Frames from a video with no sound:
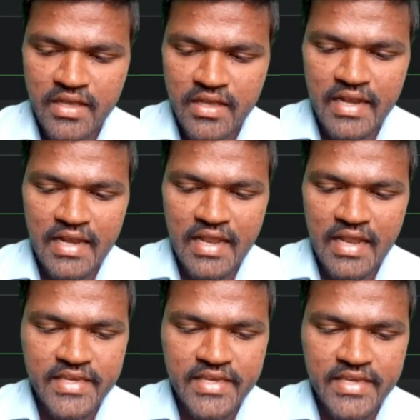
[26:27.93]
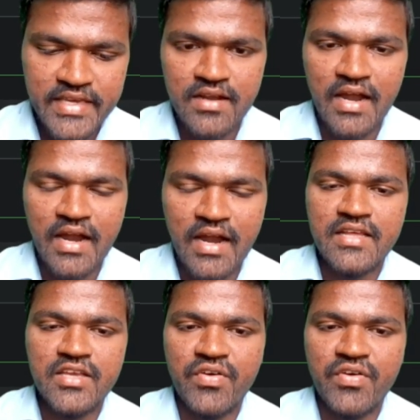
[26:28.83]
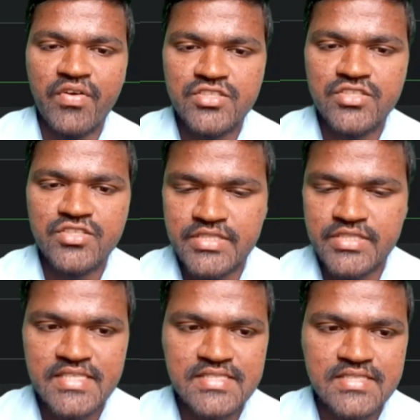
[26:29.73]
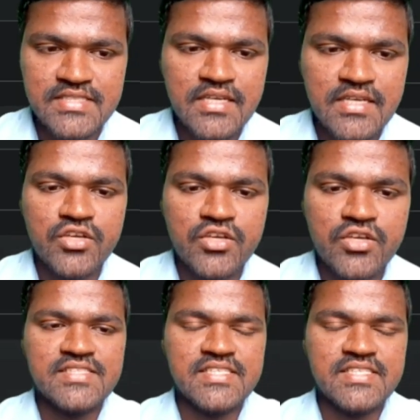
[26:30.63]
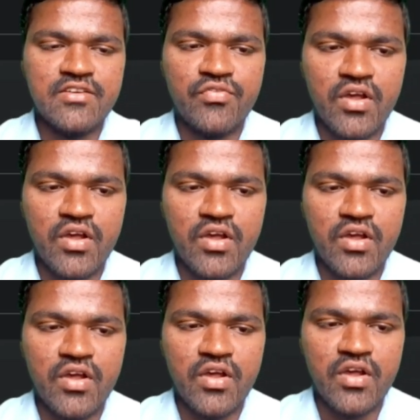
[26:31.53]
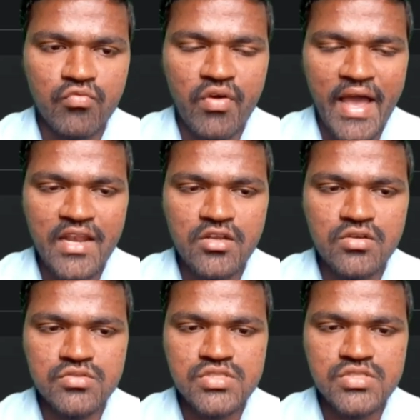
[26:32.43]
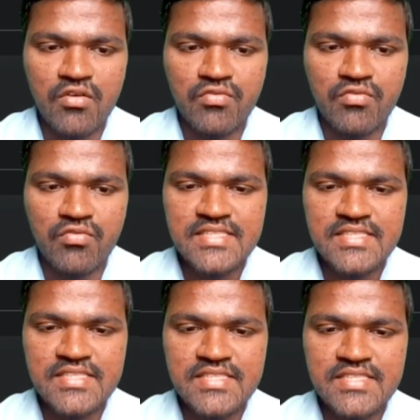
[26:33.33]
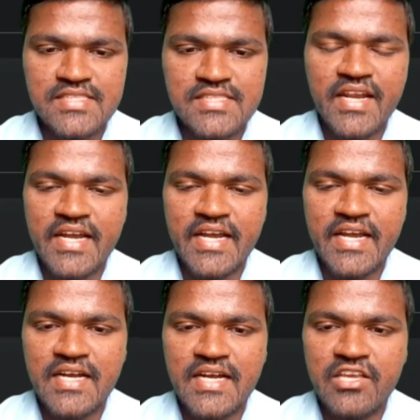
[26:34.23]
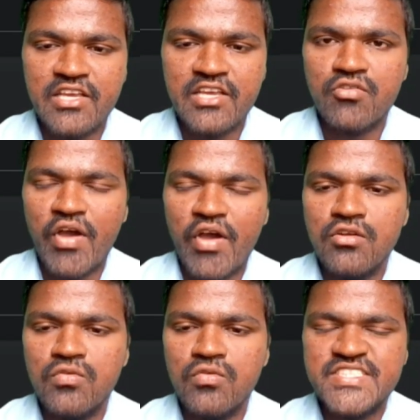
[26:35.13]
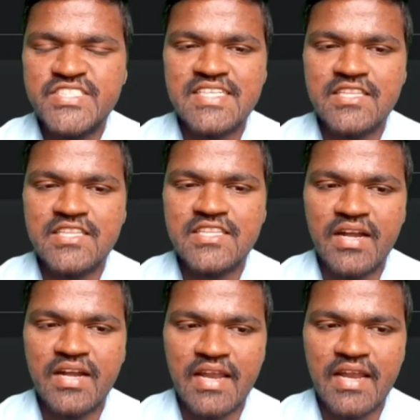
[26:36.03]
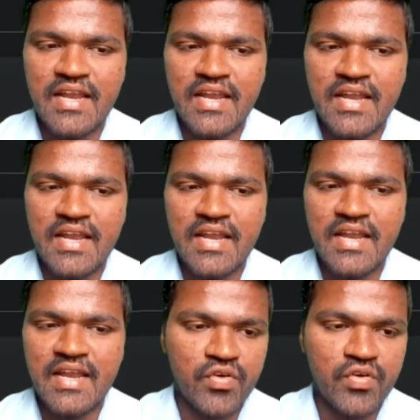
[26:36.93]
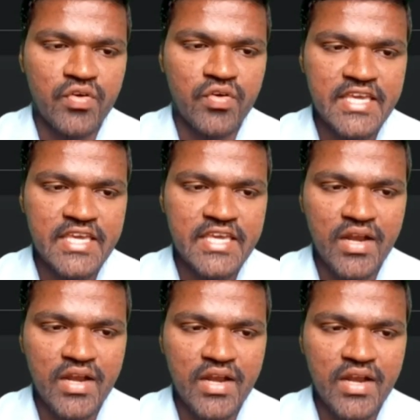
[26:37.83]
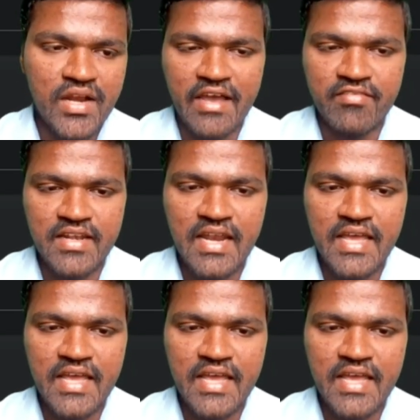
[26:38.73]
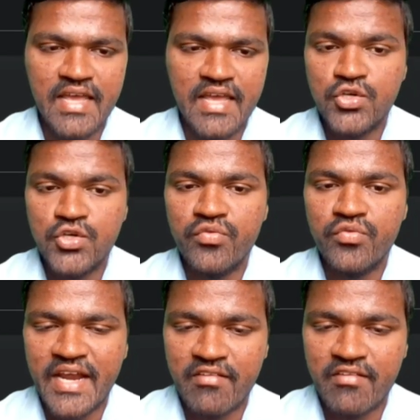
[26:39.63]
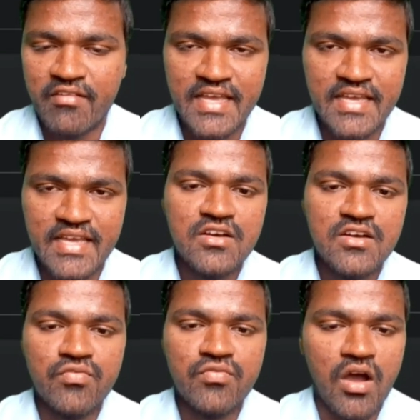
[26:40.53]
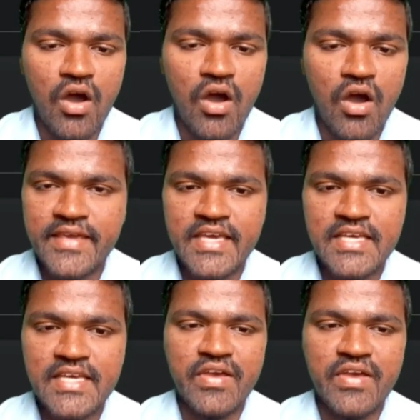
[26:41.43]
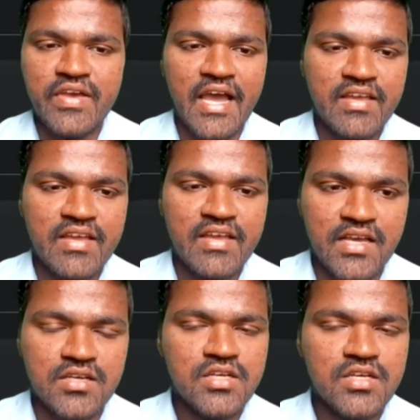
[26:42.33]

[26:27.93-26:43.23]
a like here, and if I execute this, you can see for all values of keys, we are getting the default value, which is nothing but like here. So for key 1 we are having like, for key 2 we are having like, for all keys we are having like.